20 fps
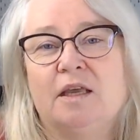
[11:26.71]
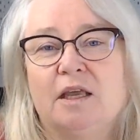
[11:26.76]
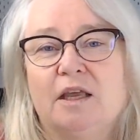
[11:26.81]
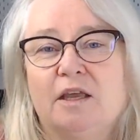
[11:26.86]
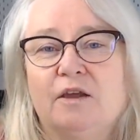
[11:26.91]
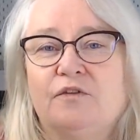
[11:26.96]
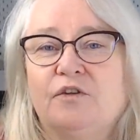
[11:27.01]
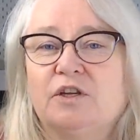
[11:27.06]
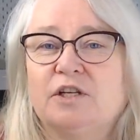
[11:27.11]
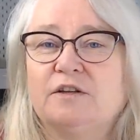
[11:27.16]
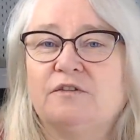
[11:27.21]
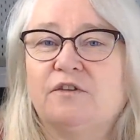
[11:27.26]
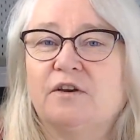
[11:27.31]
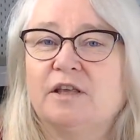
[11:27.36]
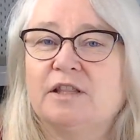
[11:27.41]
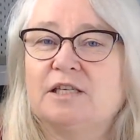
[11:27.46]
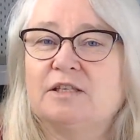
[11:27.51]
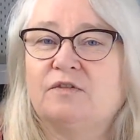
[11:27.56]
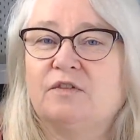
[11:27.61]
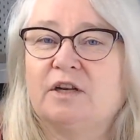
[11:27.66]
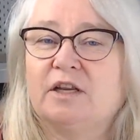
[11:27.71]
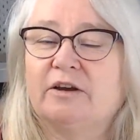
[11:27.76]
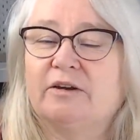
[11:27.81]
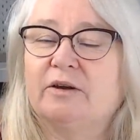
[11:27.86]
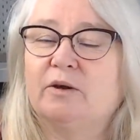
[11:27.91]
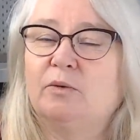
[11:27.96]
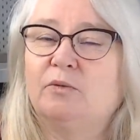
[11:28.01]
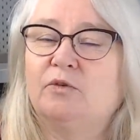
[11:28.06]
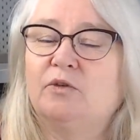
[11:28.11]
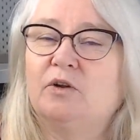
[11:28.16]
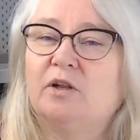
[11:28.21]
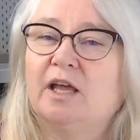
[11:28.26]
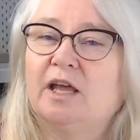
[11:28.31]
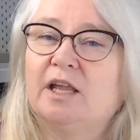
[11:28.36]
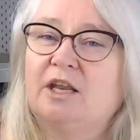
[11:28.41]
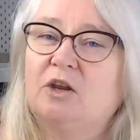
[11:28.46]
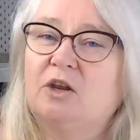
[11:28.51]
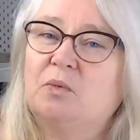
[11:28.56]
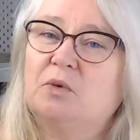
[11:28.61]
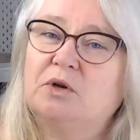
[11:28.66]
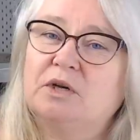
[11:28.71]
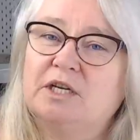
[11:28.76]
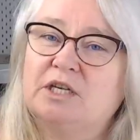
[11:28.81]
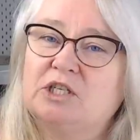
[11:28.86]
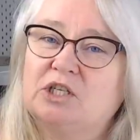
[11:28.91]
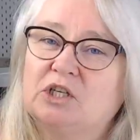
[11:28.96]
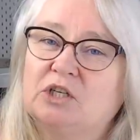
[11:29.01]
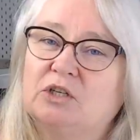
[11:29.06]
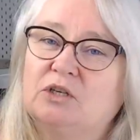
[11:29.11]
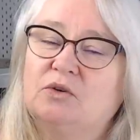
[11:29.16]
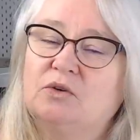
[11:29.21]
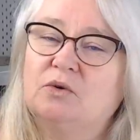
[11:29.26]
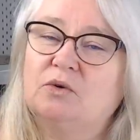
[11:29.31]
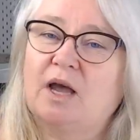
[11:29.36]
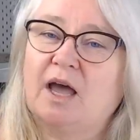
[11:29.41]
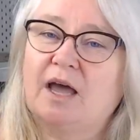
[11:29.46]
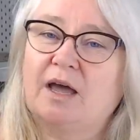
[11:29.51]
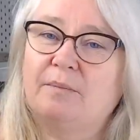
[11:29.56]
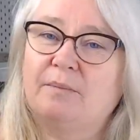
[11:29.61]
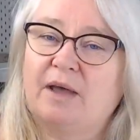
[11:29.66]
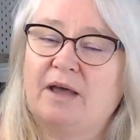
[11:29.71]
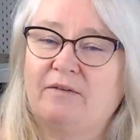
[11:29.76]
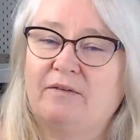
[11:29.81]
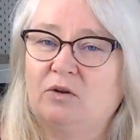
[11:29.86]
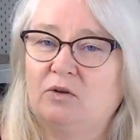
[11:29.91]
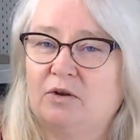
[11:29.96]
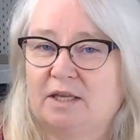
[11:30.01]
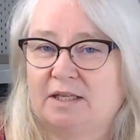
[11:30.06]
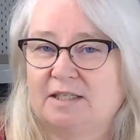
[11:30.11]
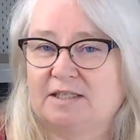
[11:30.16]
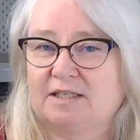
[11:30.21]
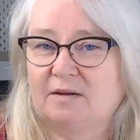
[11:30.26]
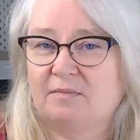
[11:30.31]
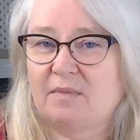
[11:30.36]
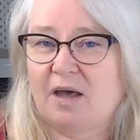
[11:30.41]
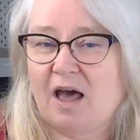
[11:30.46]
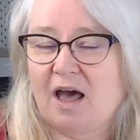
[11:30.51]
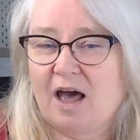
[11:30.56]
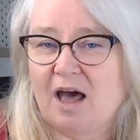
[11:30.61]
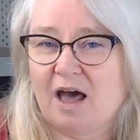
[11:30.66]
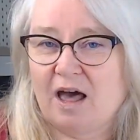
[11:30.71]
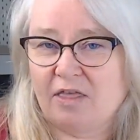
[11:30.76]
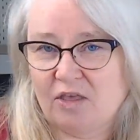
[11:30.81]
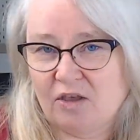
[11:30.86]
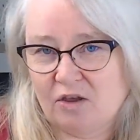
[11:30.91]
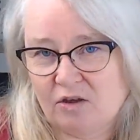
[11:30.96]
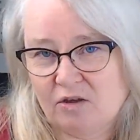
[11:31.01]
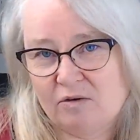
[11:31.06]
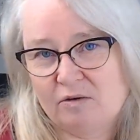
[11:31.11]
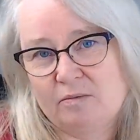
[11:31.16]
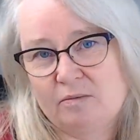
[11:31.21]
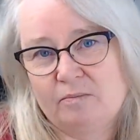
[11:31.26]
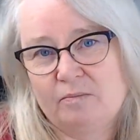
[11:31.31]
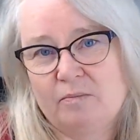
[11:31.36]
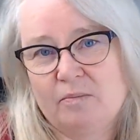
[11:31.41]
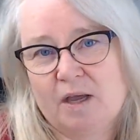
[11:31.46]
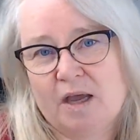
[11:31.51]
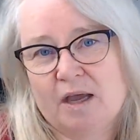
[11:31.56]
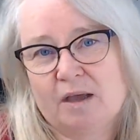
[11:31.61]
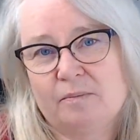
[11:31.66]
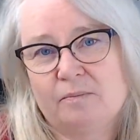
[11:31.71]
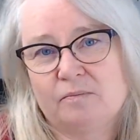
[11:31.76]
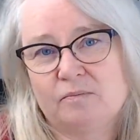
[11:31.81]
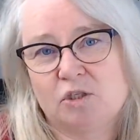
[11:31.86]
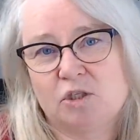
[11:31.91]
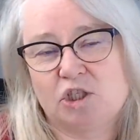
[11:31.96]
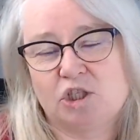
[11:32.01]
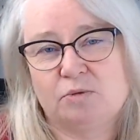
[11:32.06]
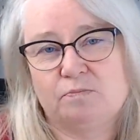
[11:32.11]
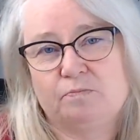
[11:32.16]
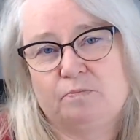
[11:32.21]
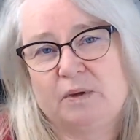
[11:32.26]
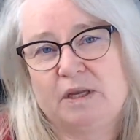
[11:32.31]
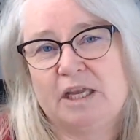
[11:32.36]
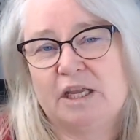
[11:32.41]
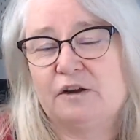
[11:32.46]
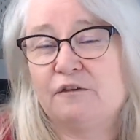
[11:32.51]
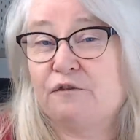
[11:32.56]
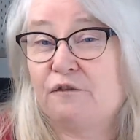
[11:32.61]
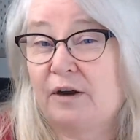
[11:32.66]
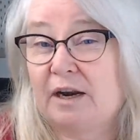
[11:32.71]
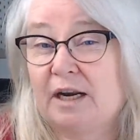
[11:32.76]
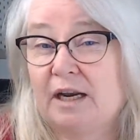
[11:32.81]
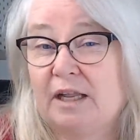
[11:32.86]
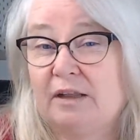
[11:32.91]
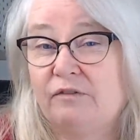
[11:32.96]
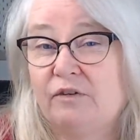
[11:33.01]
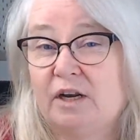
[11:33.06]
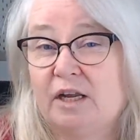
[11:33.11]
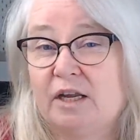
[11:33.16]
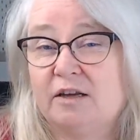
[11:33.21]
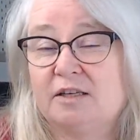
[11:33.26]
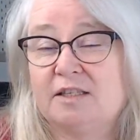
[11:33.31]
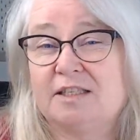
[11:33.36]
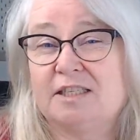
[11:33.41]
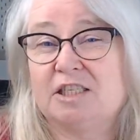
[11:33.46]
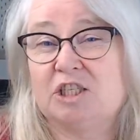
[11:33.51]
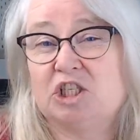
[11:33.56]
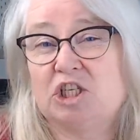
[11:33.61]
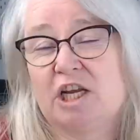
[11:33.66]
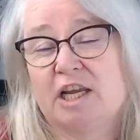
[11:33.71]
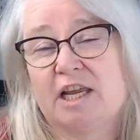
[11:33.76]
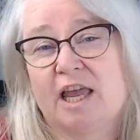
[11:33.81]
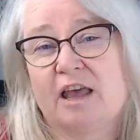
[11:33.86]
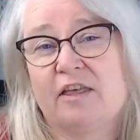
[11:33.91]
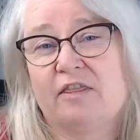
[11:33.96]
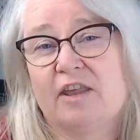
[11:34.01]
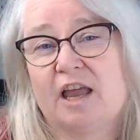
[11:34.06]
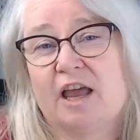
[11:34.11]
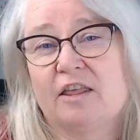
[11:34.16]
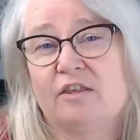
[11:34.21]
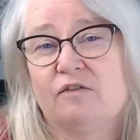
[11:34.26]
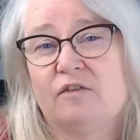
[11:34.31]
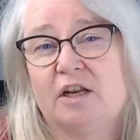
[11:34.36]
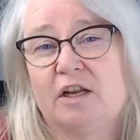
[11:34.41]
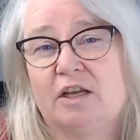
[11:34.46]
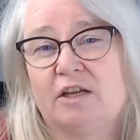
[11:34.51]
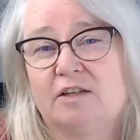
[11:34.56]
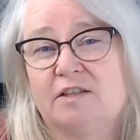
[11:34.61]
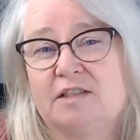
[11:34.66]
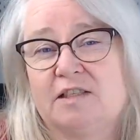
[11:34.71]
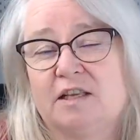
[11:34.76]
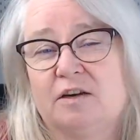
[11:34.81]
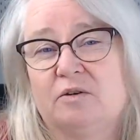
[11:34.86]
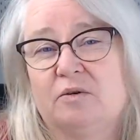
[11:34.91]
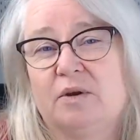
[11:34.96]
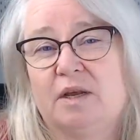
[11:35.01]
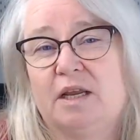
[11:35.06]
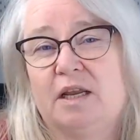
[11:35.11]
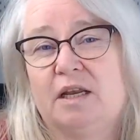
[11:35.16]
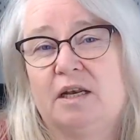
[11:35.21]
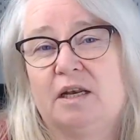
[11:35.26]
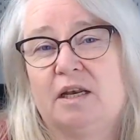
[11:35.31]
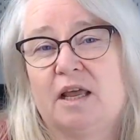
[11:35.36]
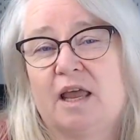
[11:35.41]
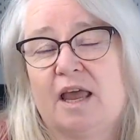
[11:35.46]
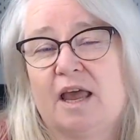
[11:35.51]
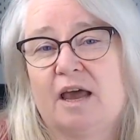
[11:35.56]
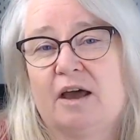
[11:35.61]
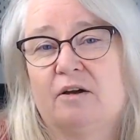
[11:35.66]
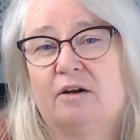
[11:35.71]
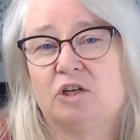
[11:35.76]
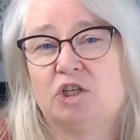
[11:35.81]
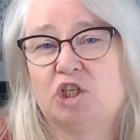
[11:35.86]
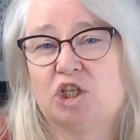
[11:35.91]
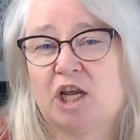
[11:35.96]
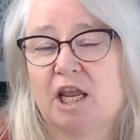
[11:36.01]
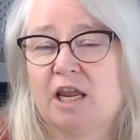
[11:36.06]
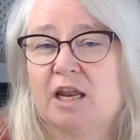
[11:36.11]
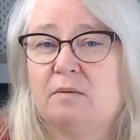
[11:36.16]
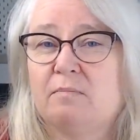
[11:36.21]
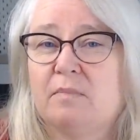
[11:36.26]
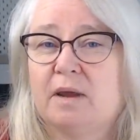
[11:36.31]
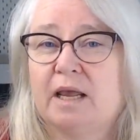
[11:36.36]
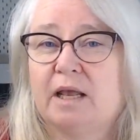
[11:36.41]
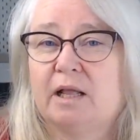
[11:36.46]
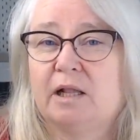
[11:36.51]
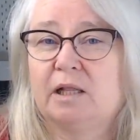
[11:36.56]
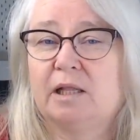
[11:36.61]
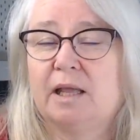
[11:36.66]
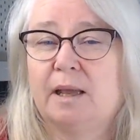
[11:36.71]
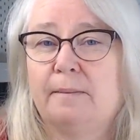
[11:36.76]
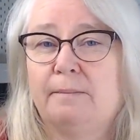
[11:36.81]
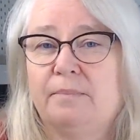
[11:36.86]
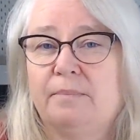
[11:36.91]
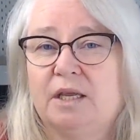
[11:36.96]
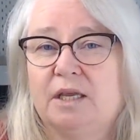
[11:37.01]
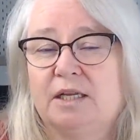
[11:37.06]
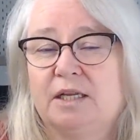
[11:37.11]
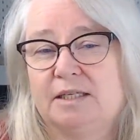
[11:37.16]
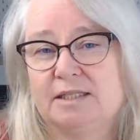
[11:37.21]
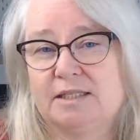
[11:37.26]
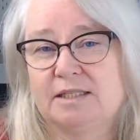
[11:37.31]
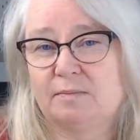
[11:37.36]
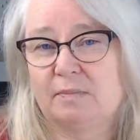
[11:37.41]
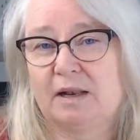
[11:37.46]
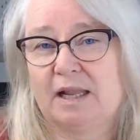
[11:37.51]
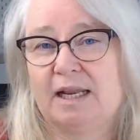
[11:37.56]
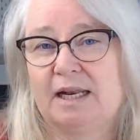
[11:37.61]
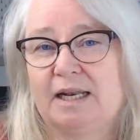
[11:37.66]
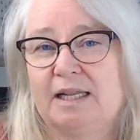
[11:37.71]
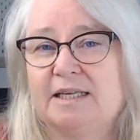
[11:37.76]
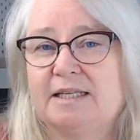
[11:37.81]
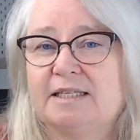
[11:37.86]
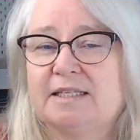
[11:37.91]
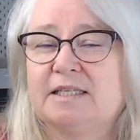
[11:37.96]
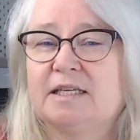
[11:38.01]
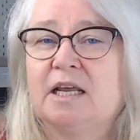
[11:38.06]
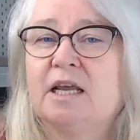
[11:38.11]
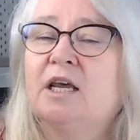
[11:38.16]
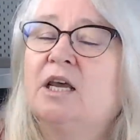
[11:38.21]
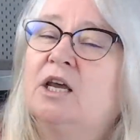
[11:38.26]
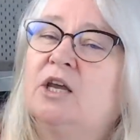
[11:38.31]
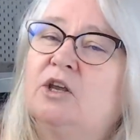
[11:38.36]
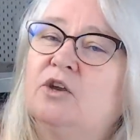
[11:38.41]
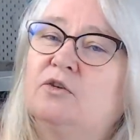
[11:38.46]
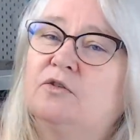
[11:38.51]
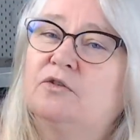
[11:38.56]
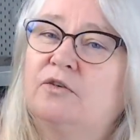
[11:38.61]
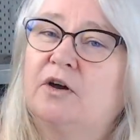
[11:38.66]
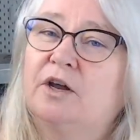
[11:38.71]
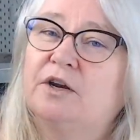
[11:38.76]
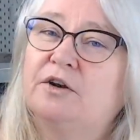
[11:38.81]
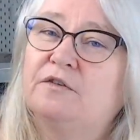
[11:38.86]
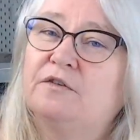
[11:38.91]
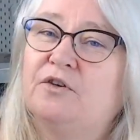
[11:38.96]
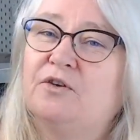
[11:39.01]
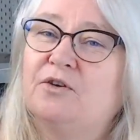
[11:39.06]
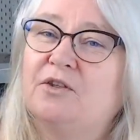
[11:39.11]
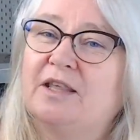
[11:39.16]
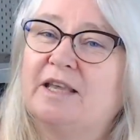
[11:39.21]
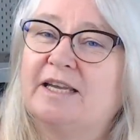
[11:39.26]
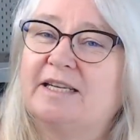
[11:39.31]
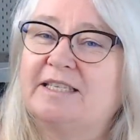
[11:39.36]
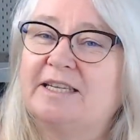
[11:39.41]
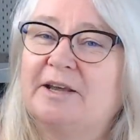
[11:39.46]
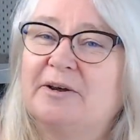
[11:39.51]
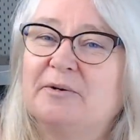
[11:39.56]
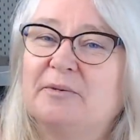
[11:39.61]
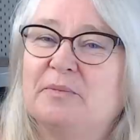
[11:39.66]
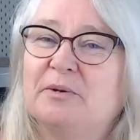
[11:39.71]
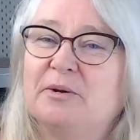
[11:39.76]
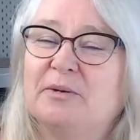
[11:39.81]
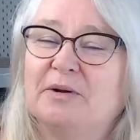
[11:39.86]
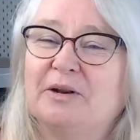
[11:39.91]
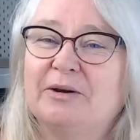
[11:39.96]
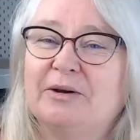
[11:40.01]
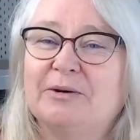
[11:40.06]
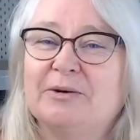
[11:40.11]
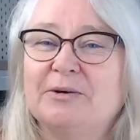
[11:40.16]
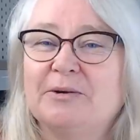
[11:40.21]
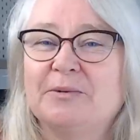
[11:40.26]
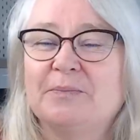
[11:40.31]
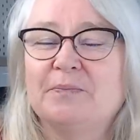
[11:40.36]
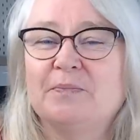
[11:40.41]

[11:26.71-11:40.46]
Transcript: If you did find this video helpful and you're wanting to um, have a look at some other um, beginner friendly videos, then check out the other videos that are in our Chainmail Beginners playlist. You'll find a few there to help you along.